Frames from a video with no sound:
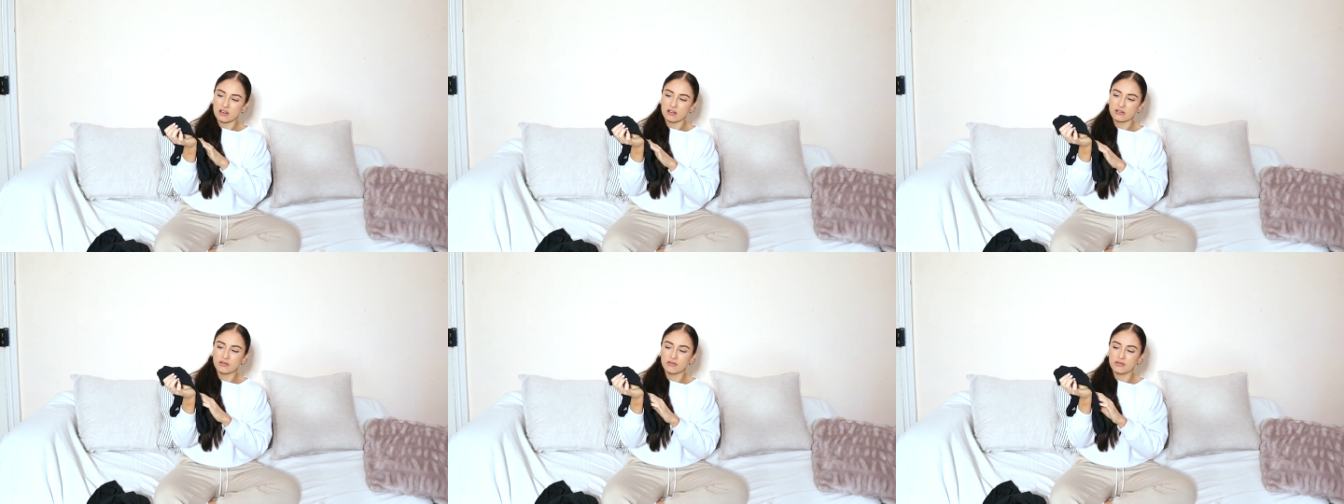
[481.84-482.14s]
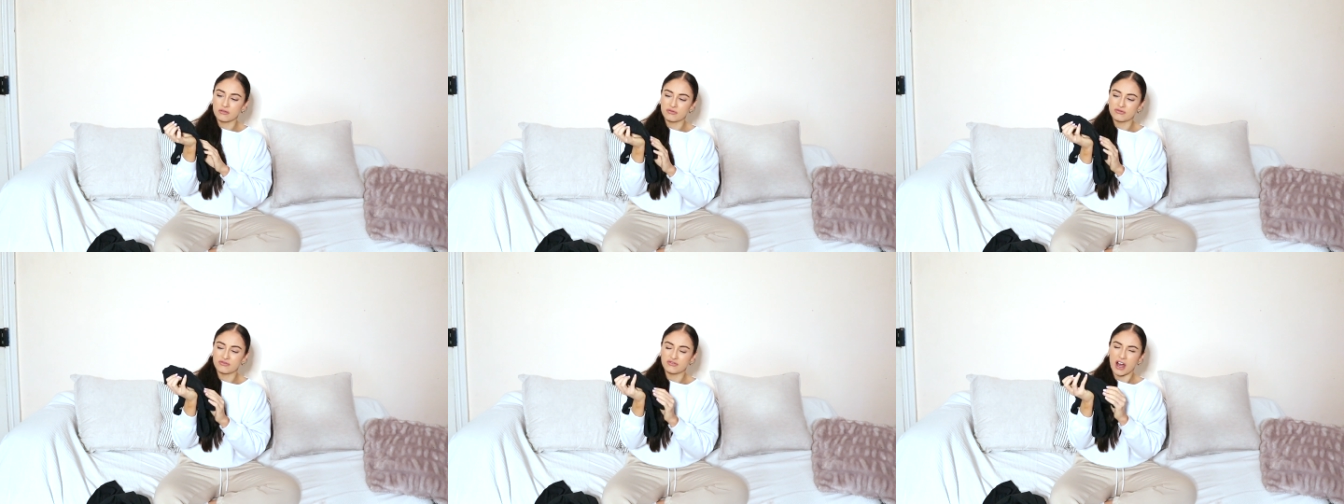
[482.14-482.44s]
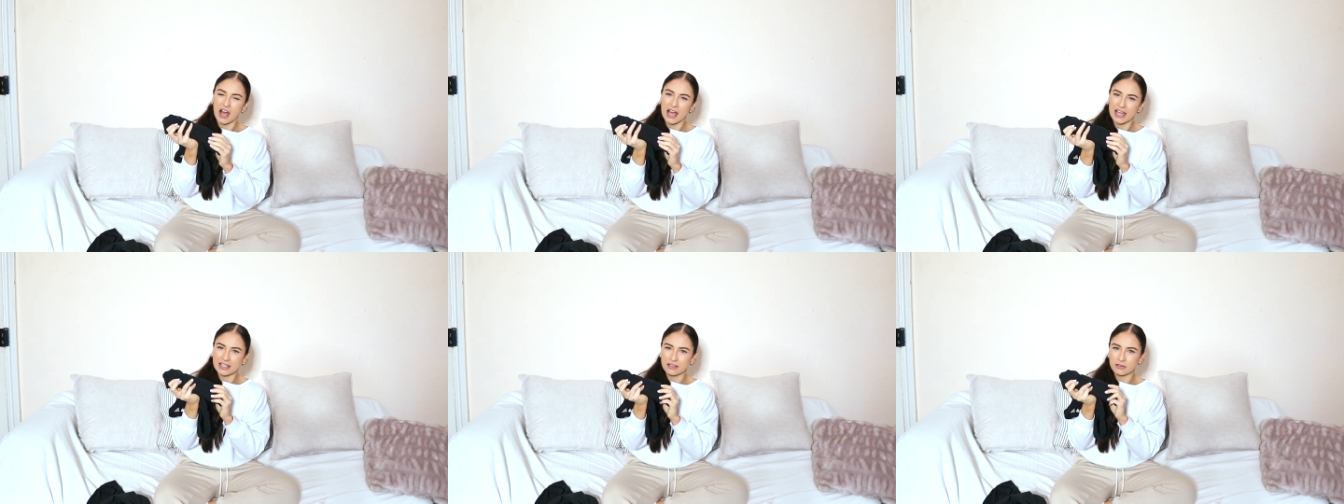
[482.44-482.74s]
kind of
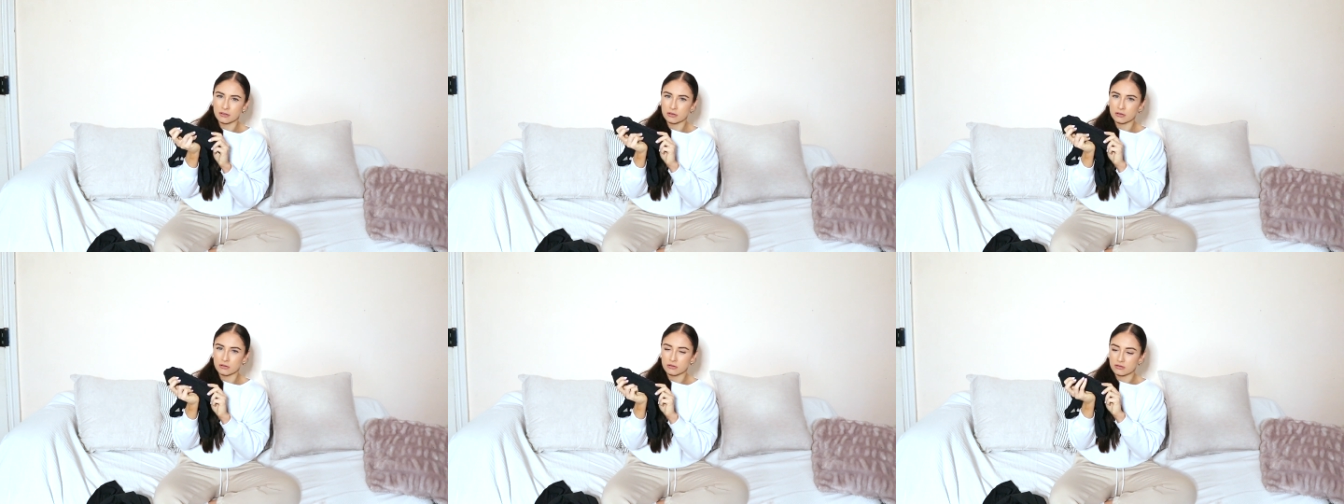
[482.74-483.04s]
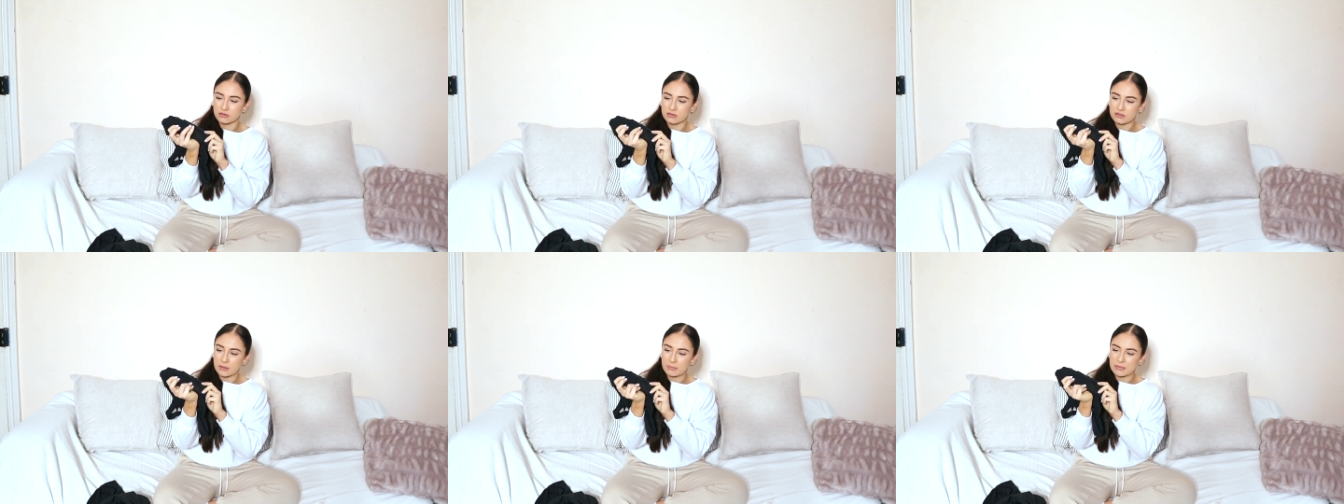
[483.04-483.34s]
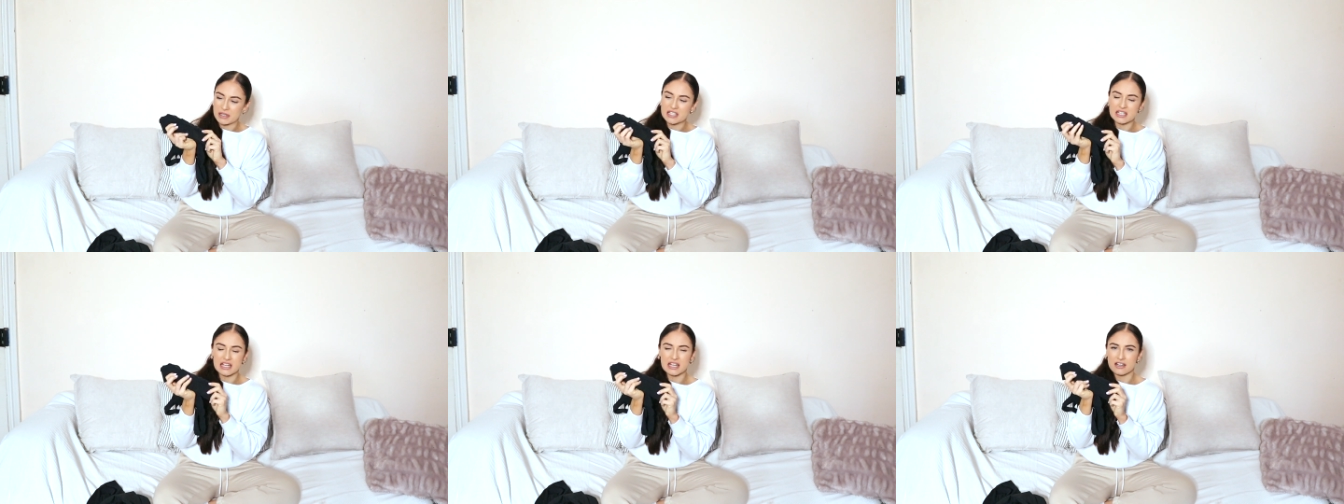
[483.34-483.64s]
vinyl
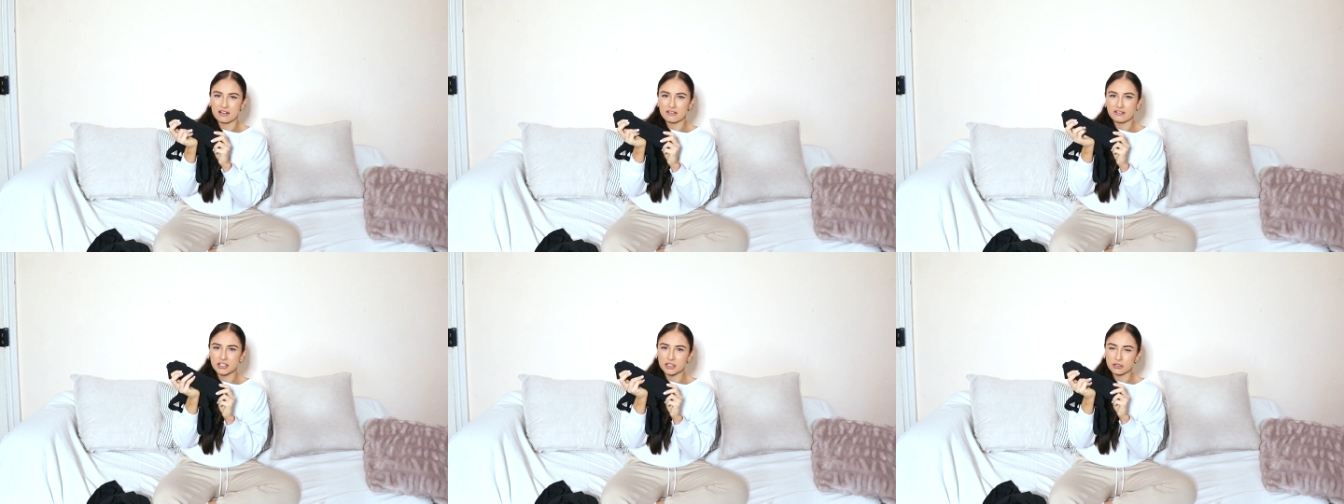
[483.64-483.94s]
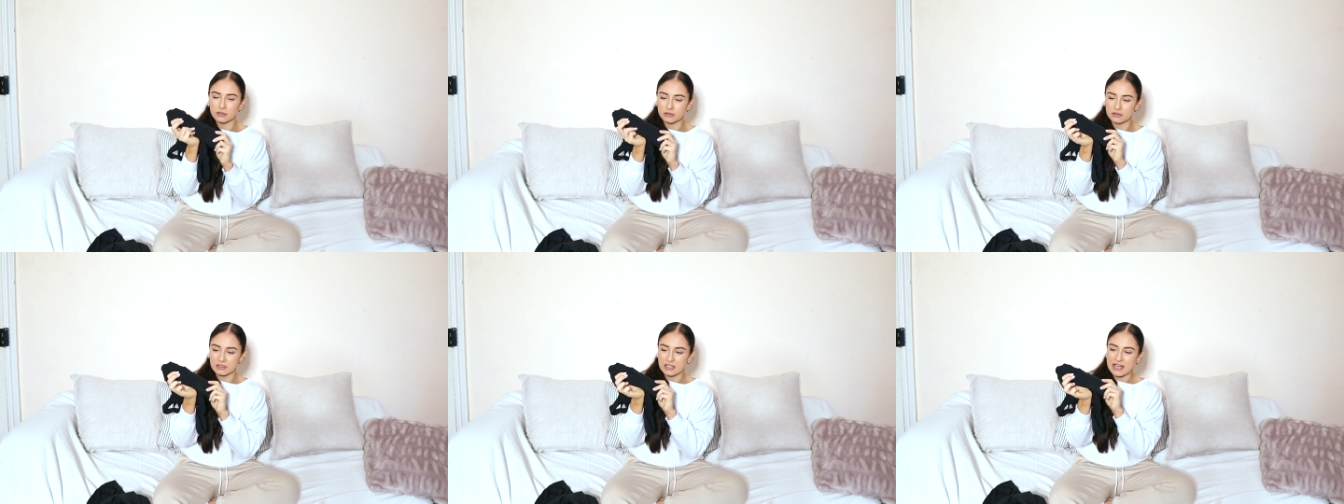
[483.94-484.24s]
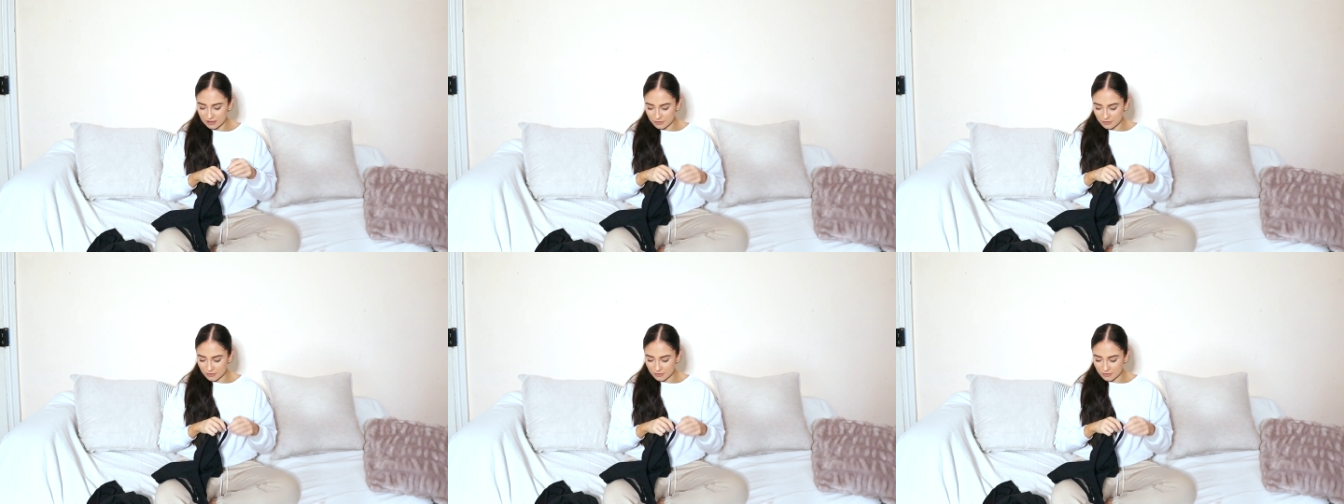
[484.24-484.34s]
material.